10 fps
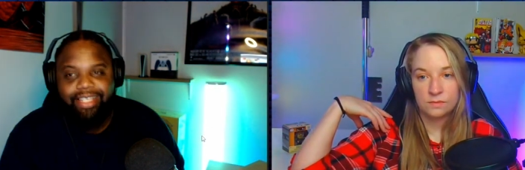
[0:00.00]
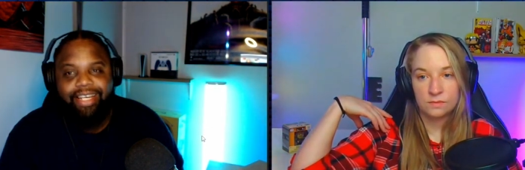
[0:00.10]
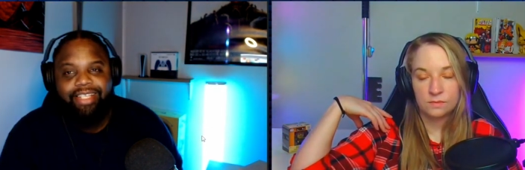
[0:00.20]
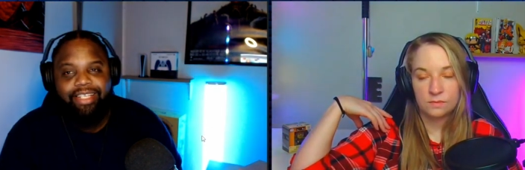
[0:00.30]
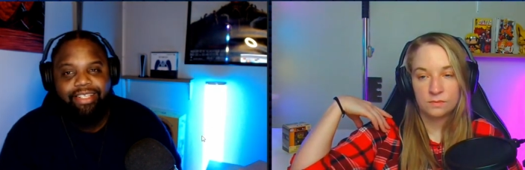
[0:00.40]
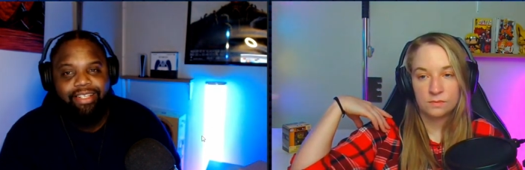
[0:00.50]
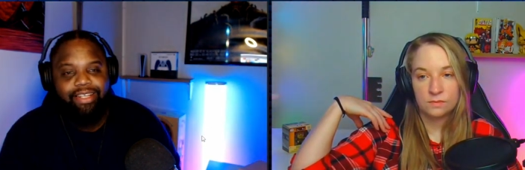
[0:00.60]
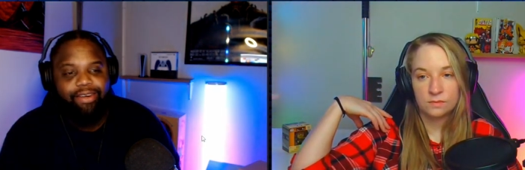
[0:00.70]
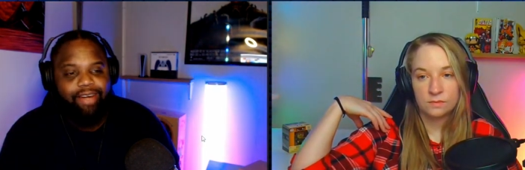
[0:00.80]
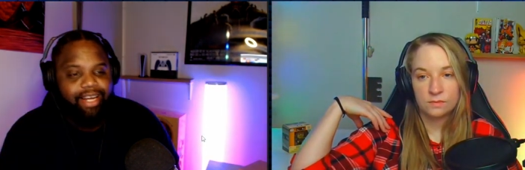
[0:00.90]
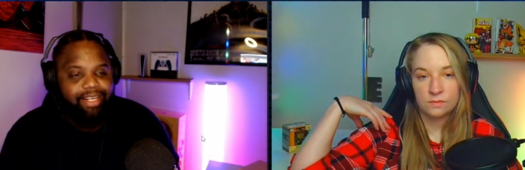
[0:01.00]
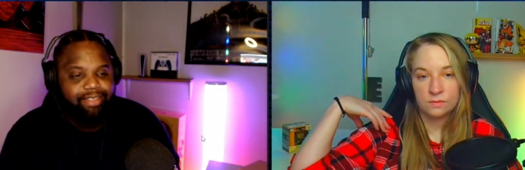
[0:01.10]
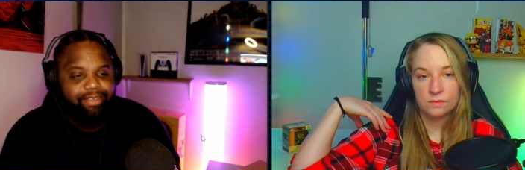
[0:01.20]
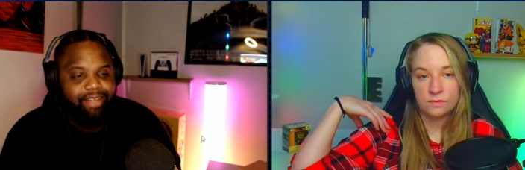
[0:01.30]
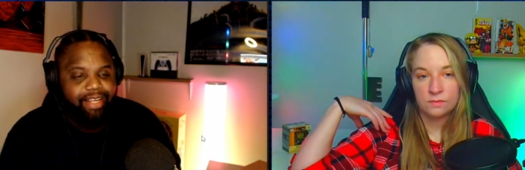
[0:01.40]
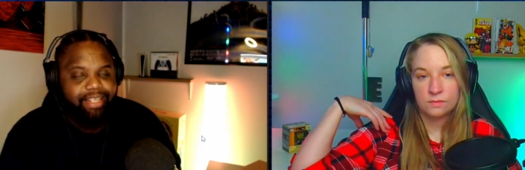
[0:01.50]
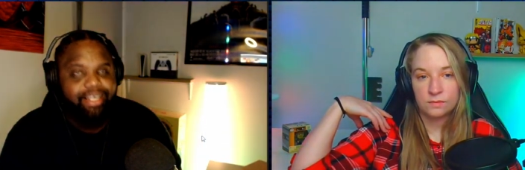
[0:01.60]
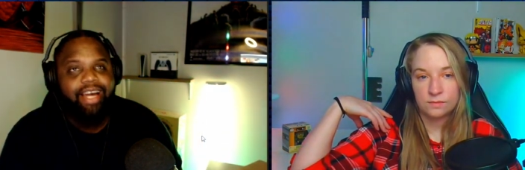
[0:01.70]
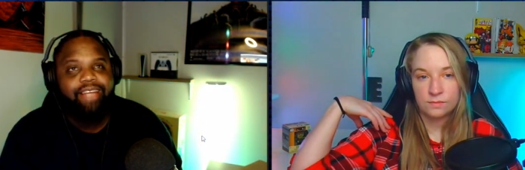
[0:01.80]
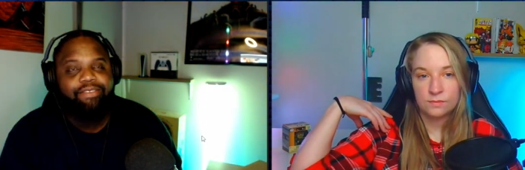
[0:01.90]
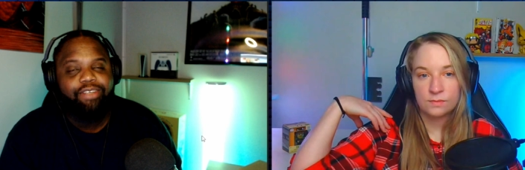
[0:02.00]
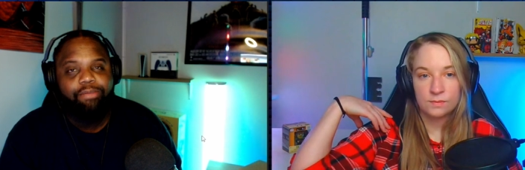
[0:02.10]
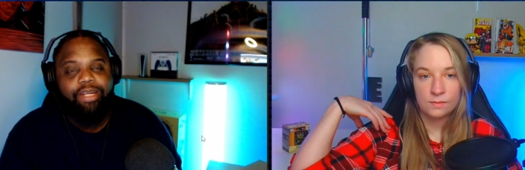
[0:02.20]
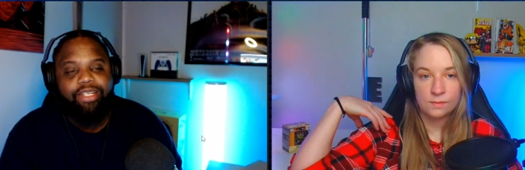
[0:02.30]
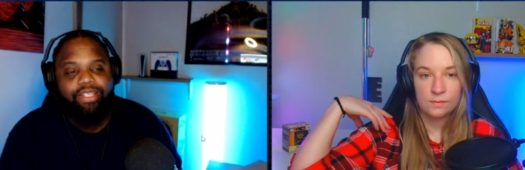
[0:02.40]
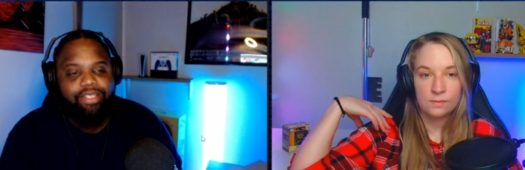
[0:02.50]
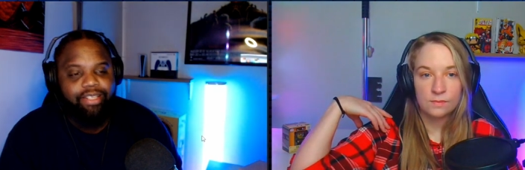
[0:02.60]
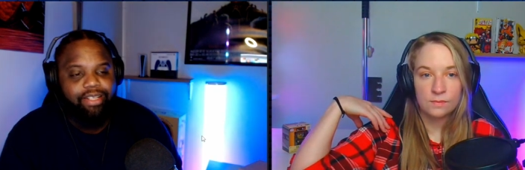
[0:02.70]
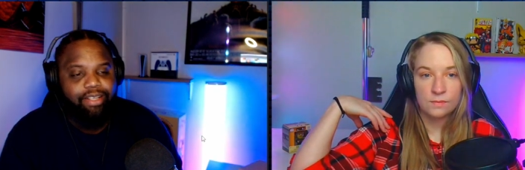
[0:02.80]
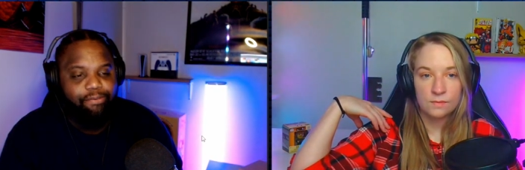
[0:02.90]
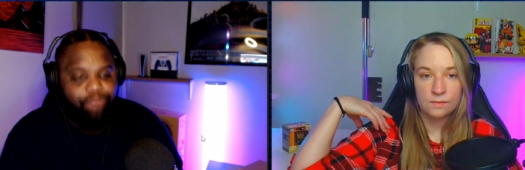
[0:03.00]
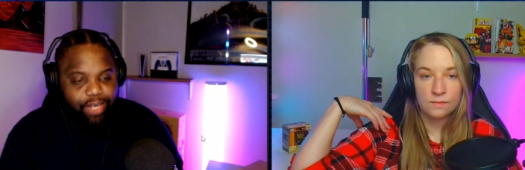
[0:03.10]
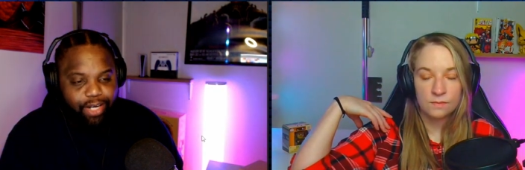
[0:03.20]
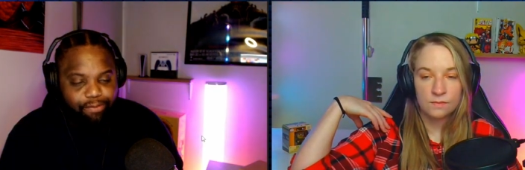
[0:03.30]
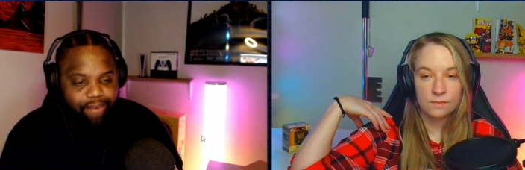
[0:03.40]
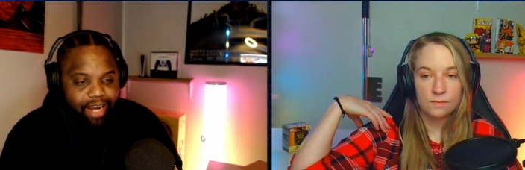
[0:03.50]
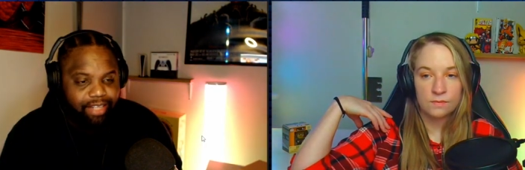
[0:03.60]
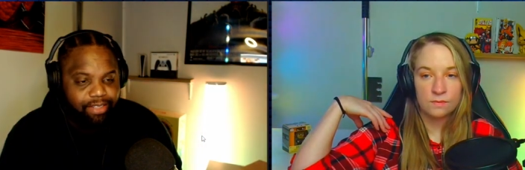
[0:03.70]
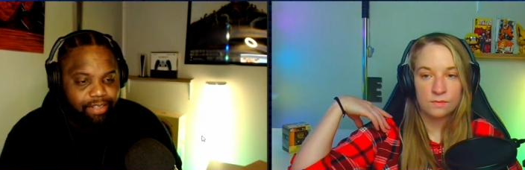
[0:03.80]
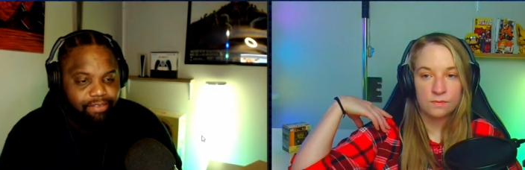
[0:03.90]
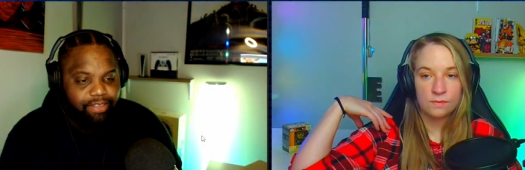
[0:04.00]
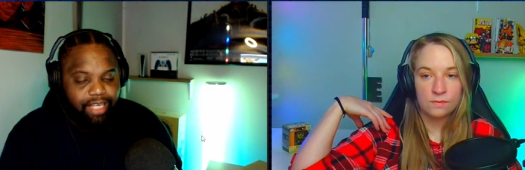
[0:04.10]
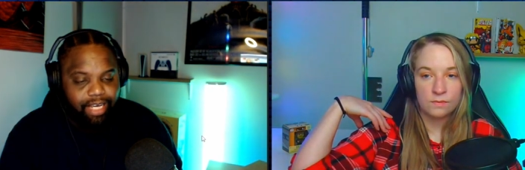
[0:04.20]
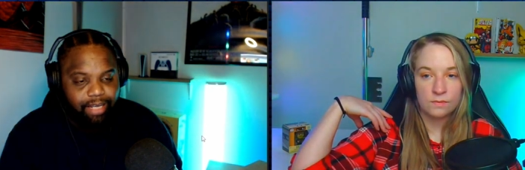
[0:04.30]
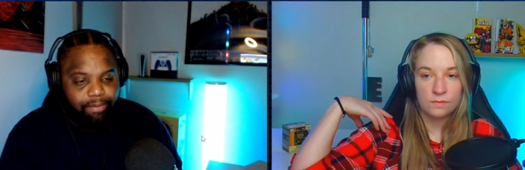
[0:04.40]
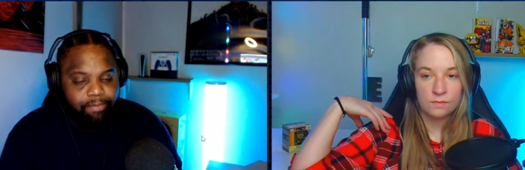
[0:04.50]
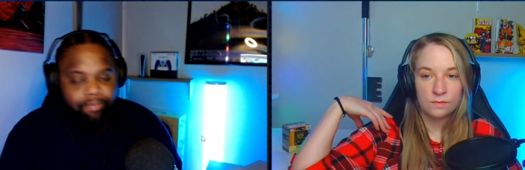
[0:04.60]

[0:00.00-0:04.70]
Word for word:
Speaker 1: It just you know kind of it kind of diminishes the fear factor of the game.